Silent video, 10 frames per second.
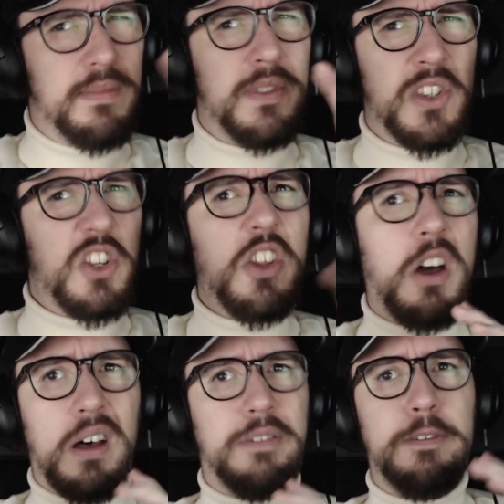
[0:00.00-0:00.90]

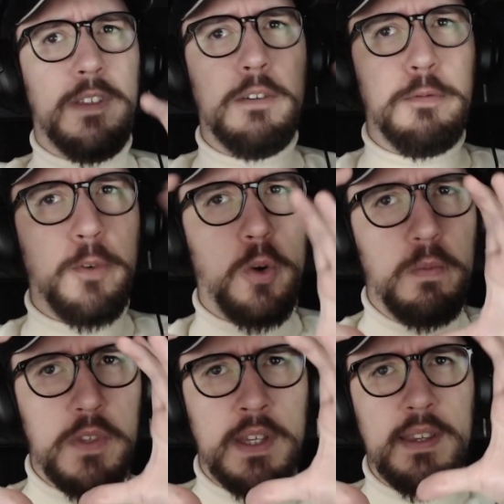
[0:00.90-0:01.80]
stuff that
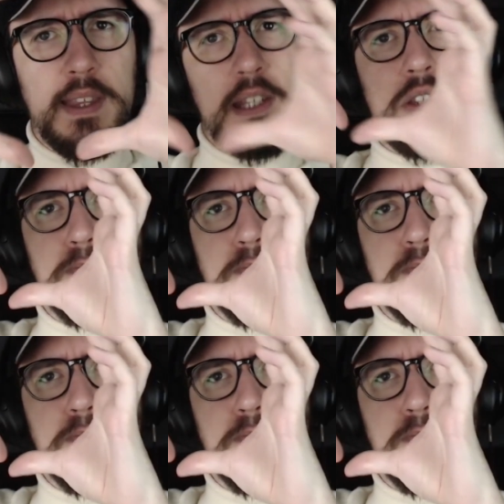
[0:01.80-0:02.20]
forms into these